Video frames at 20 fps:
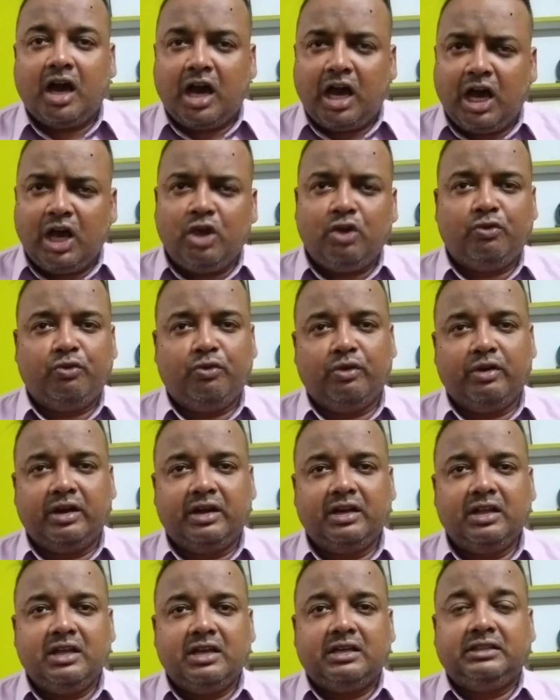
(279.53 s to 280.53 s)

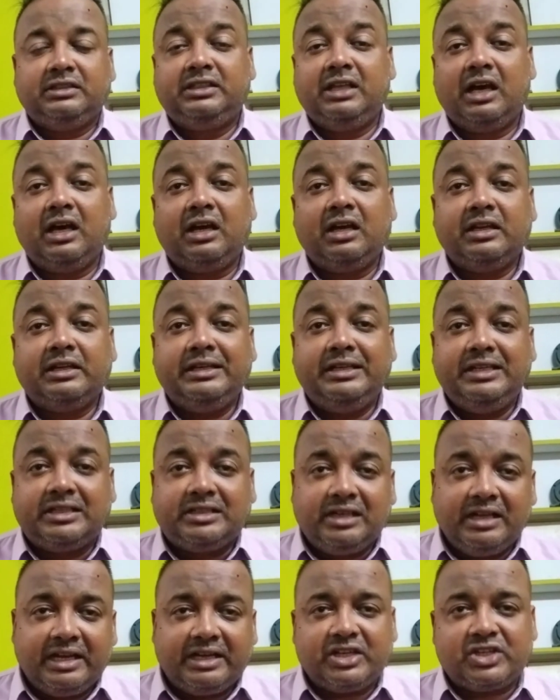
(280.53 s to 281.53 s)
However, the
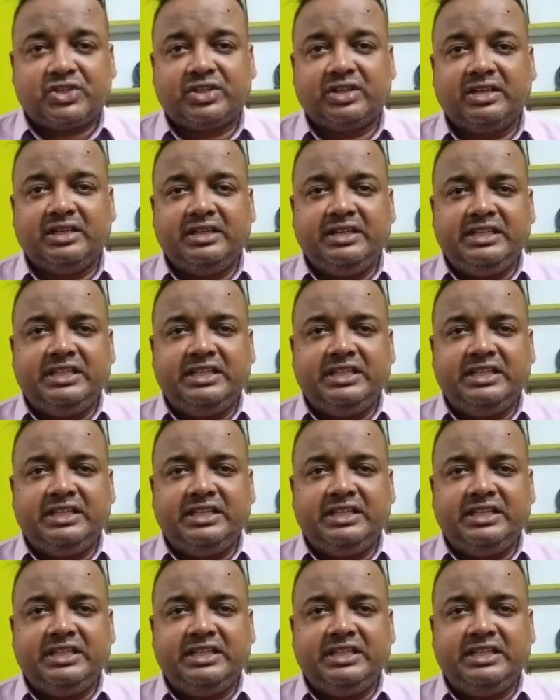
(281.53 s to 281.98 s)
declaration